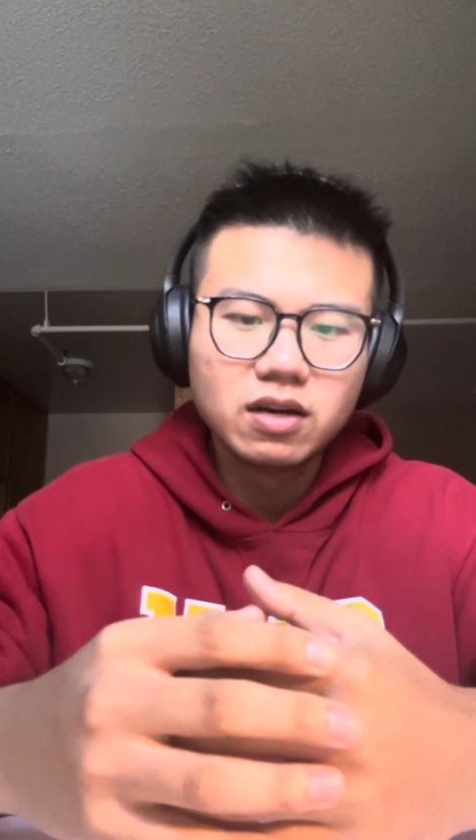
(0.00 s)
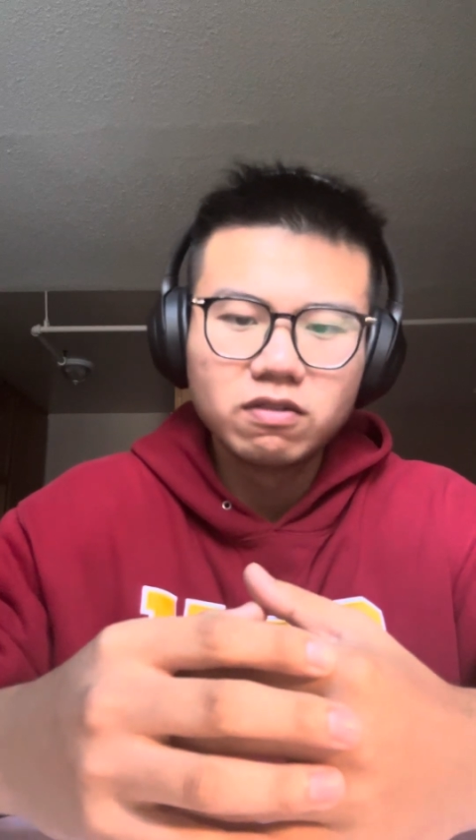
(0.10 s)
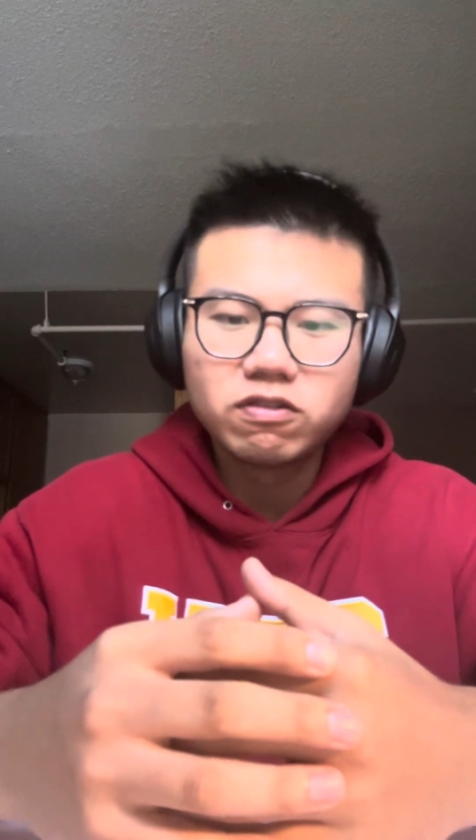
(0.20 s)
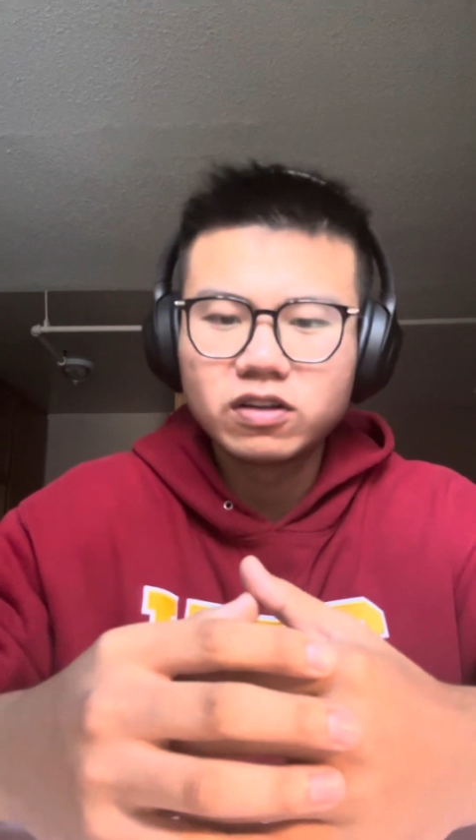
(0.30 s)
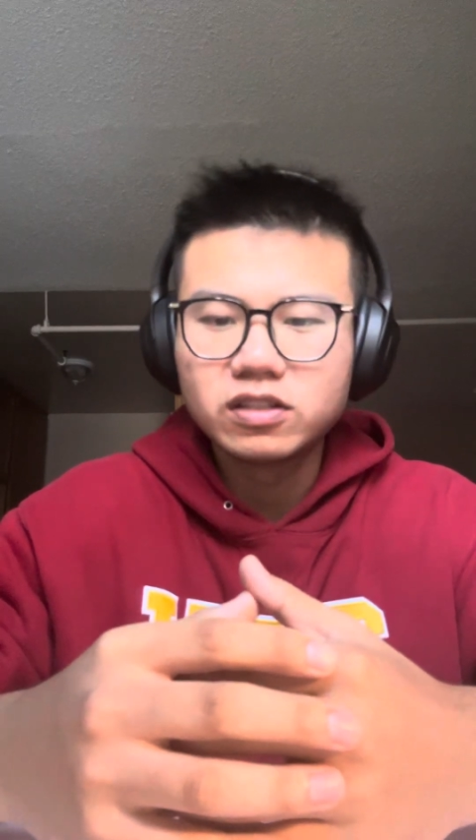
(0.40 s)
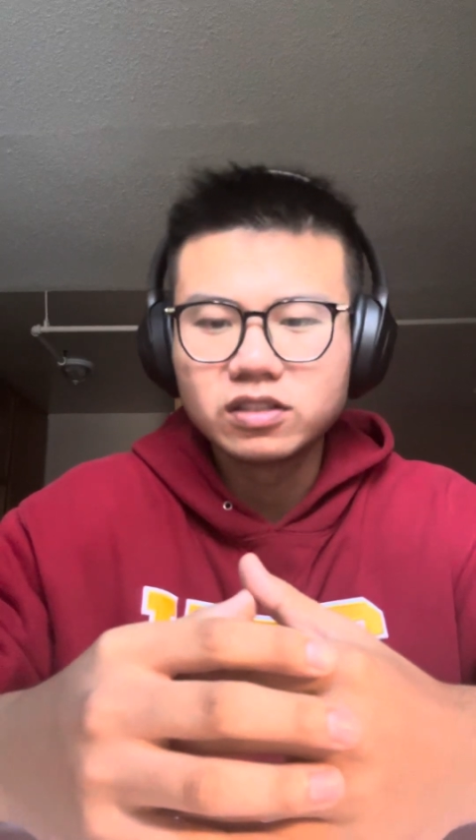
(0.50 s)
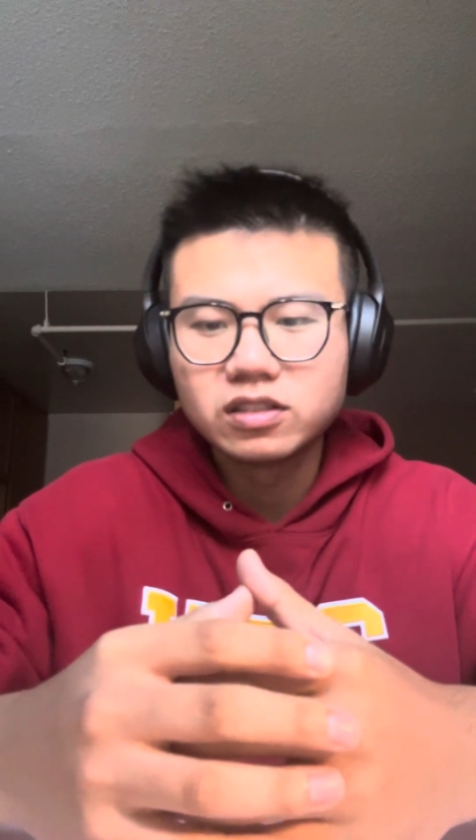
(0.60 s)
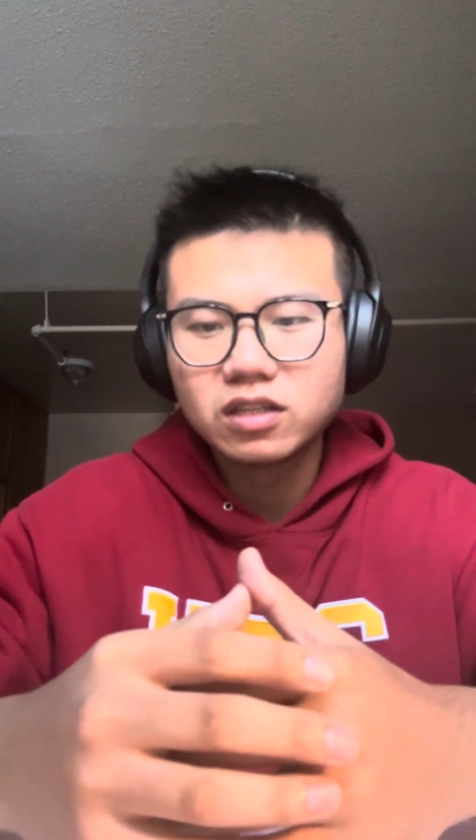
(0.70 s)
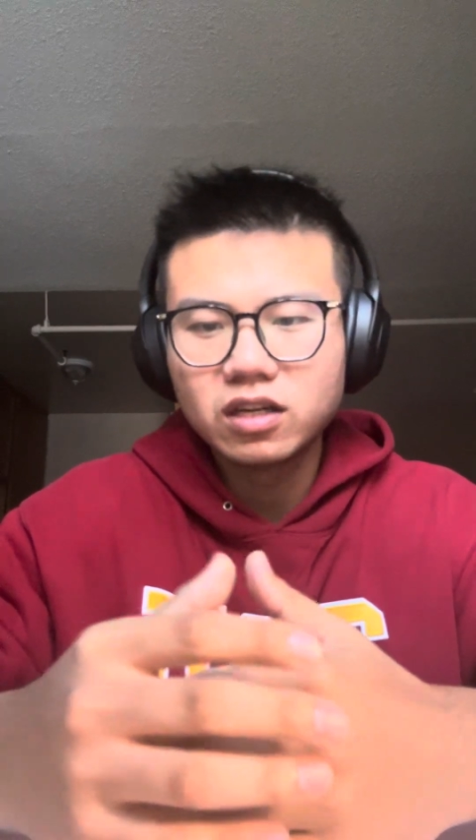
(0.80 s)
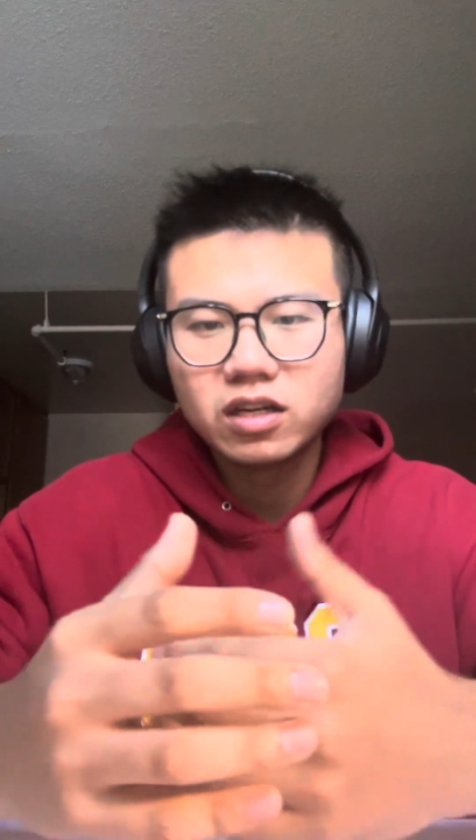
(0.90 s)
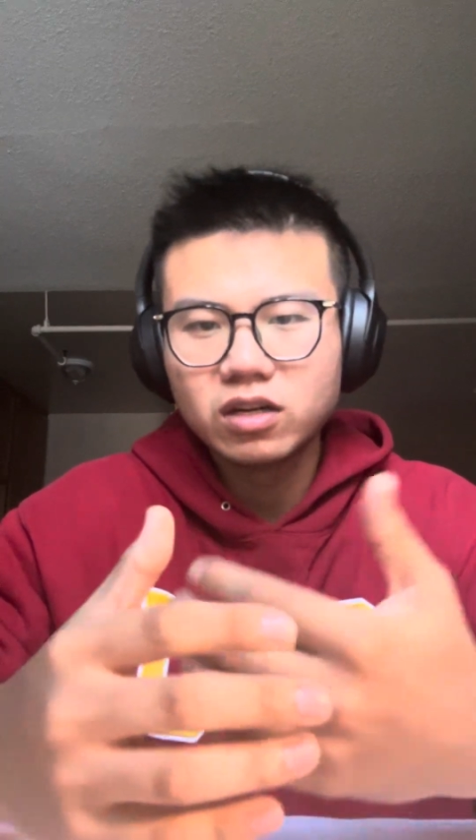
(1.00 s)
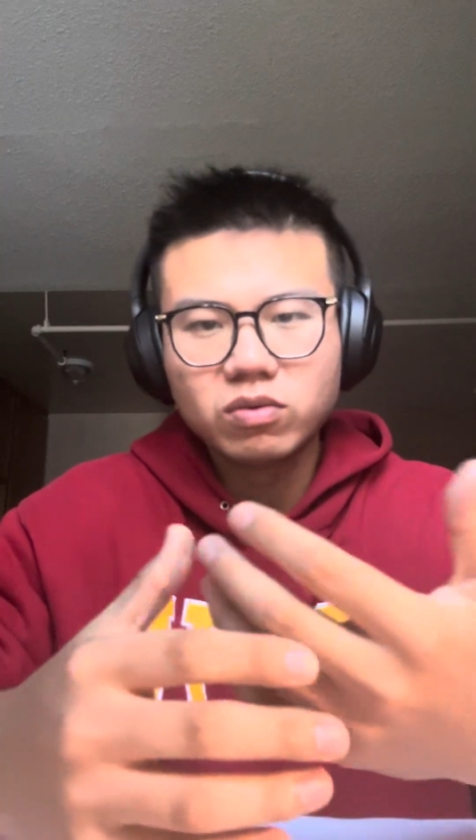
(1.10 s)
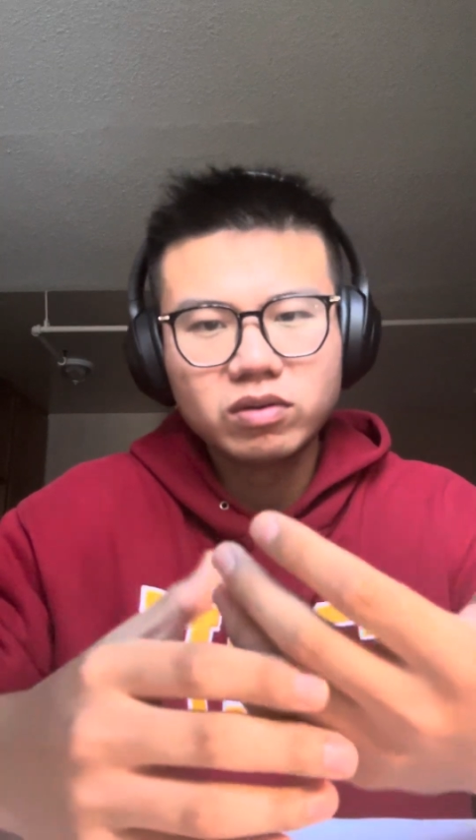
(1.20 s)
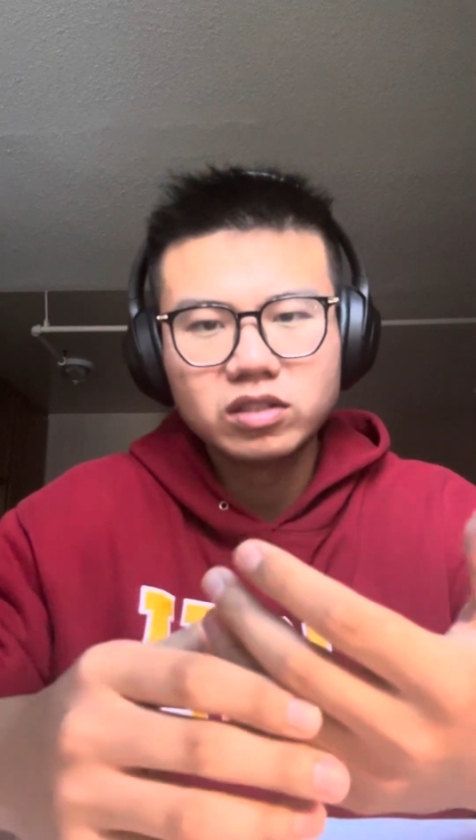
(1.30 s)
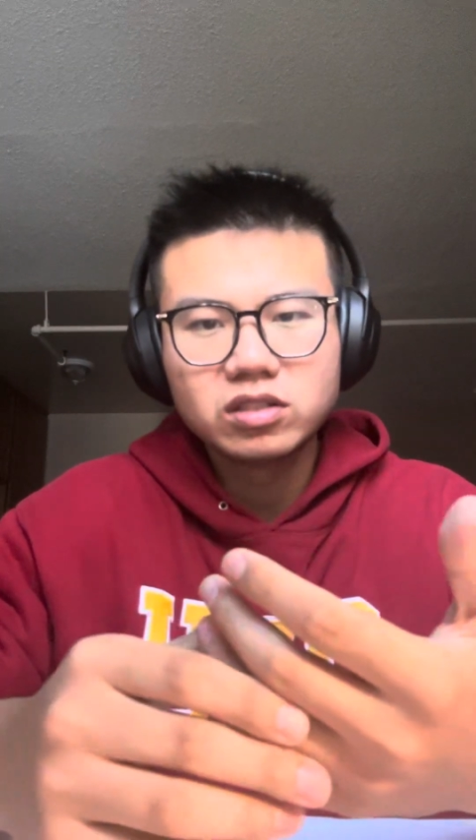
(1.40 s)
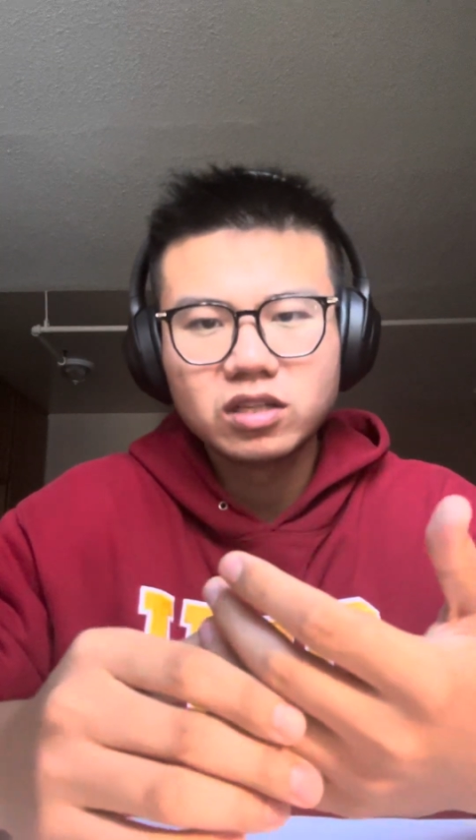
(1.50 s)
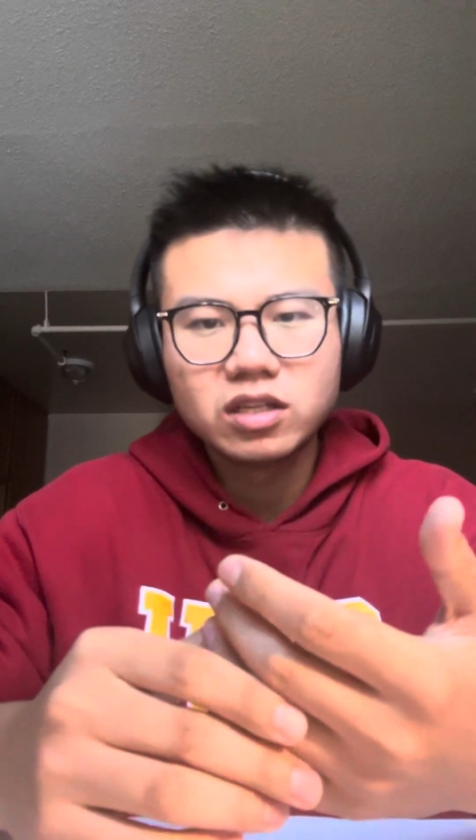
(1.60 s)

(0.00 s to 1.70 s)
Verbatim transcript: First, it would